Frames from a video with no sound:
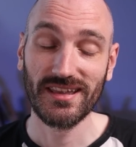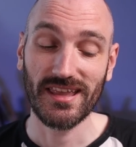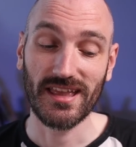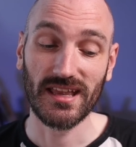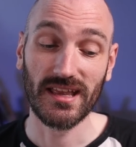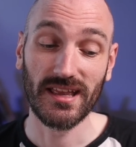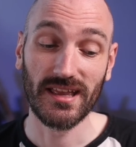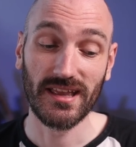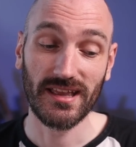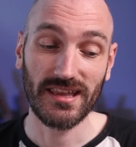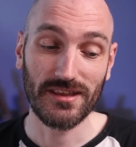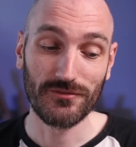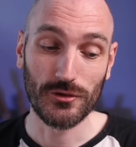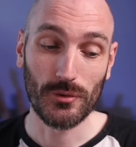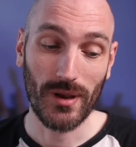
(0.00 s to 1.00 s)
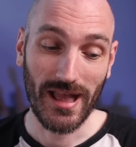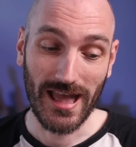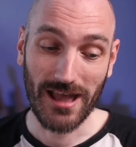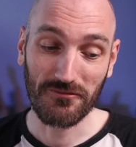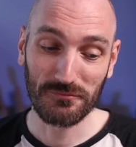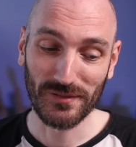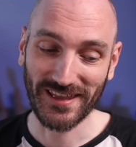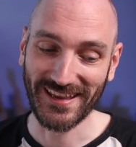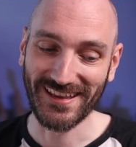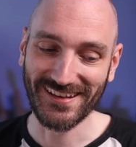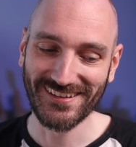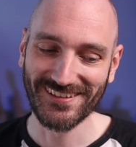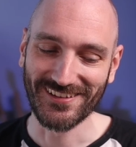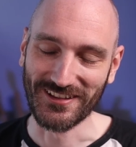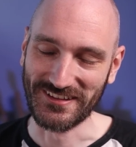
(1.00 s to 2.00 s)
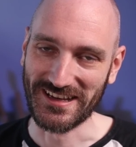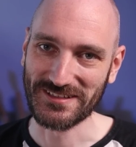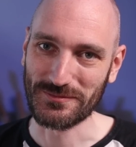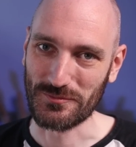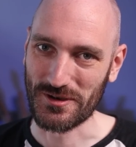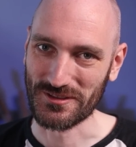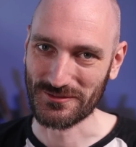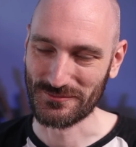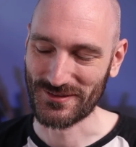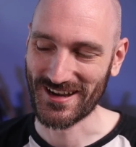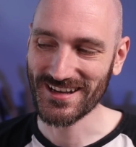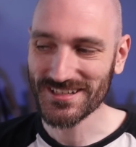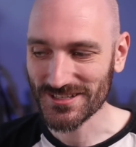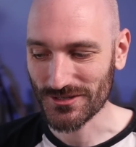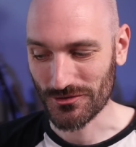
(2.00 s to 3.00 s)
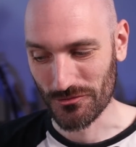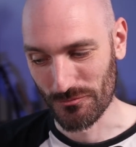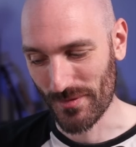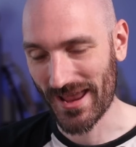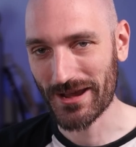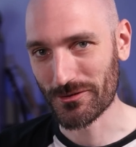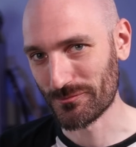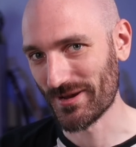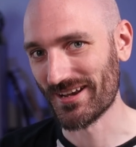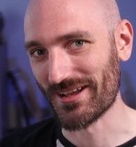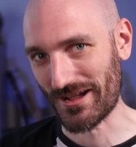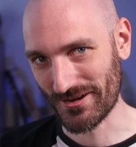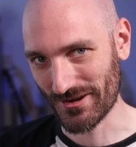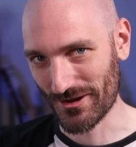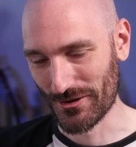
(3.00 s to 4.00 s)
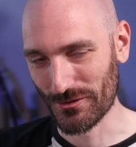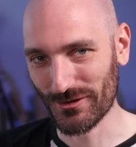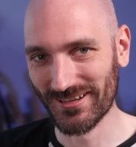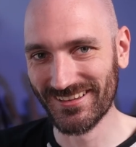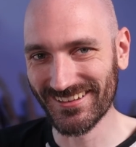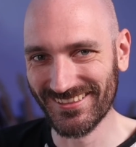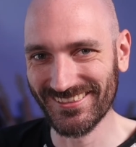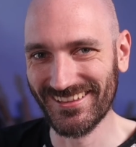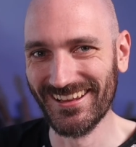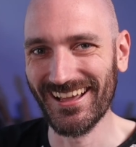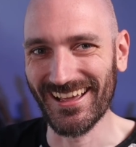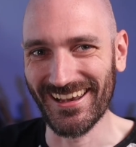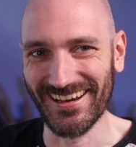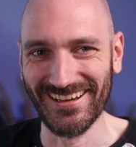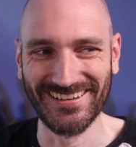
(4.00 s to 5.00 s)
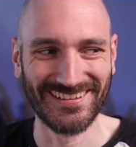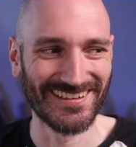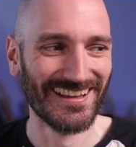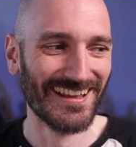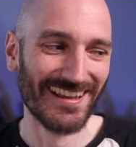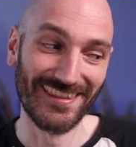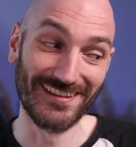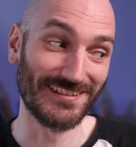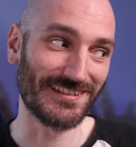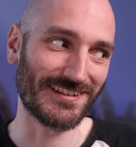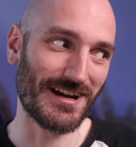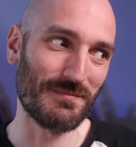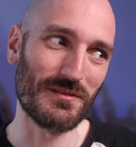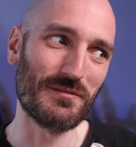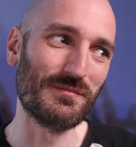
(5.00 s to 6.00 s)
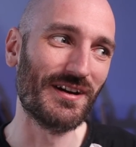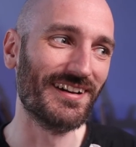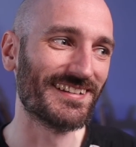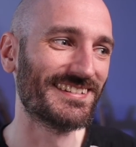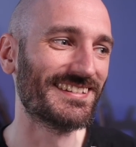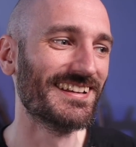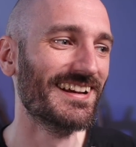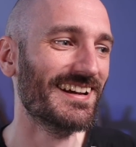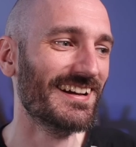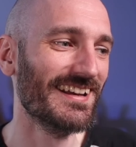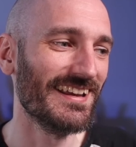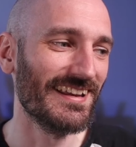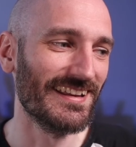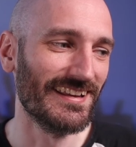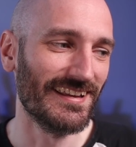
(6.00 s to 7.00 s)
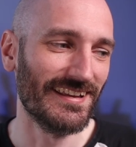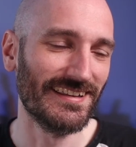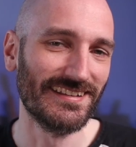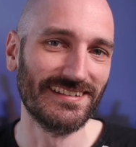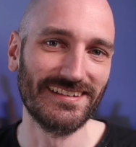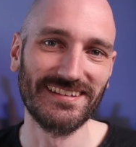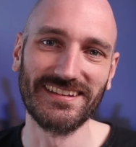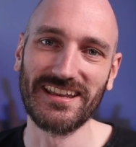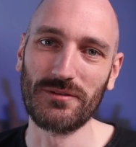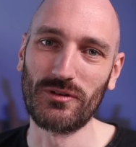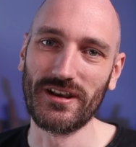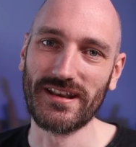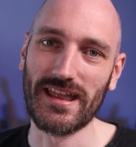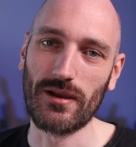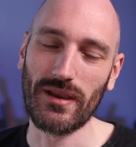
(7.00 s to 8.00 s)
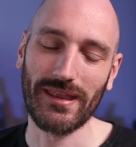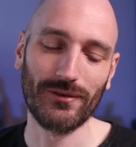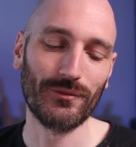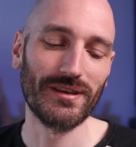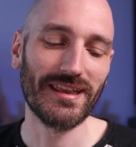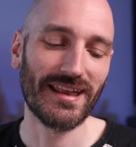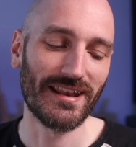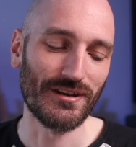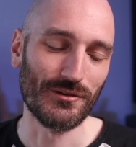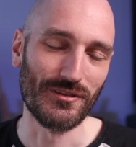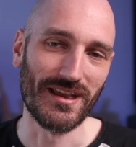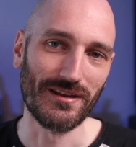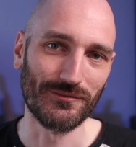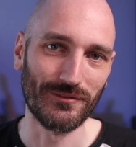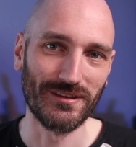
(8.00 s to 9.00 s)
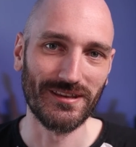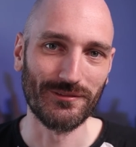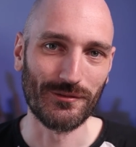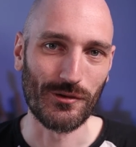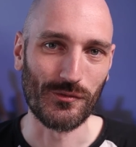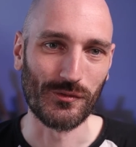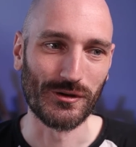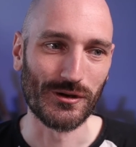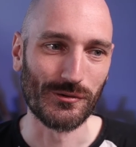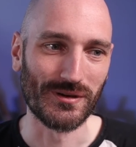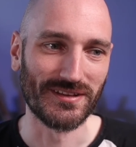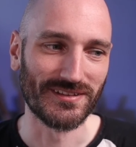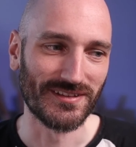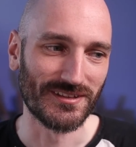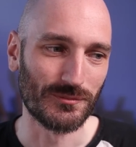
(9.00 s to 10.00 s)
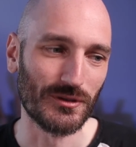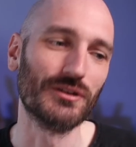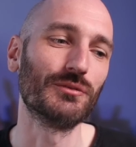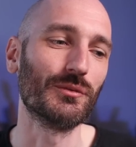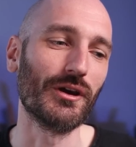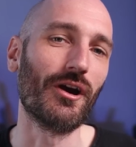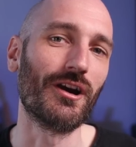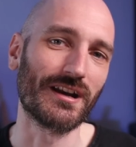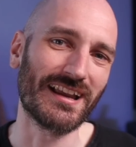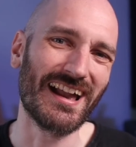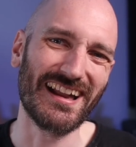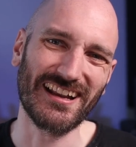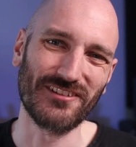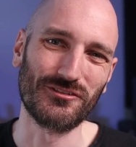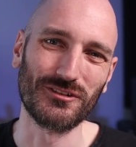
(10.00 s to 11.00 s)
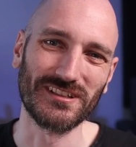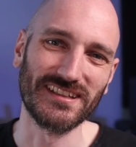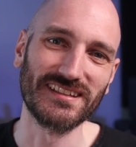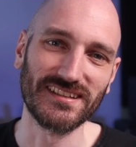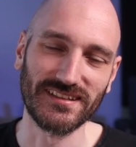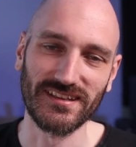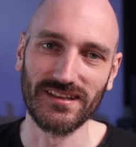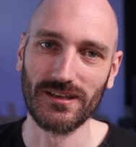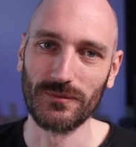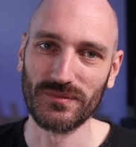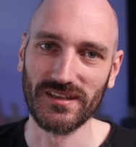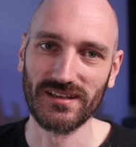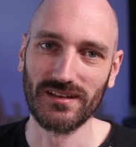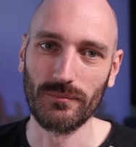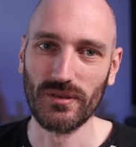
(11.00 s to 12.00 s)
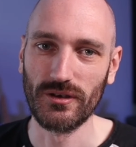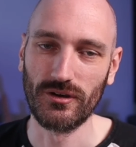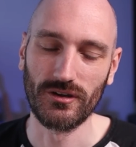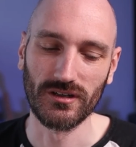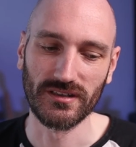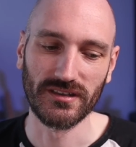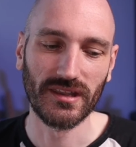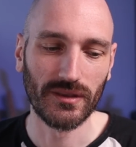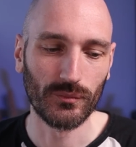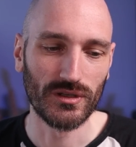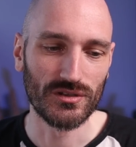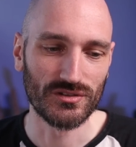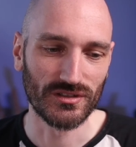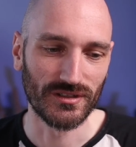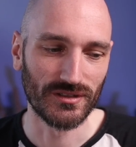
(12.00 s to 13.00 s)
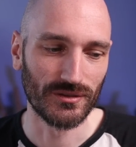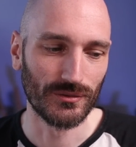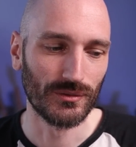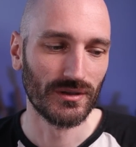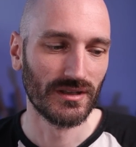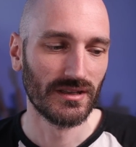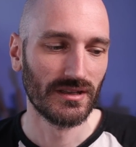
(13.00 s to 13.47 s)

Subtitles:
If you have played on the experimental branch, you may or may not know that there's a couple of bugs in the game right now. And we kind of knew that when we were going into this, because we are kind of releasing the update a little bit earlier than we usually do.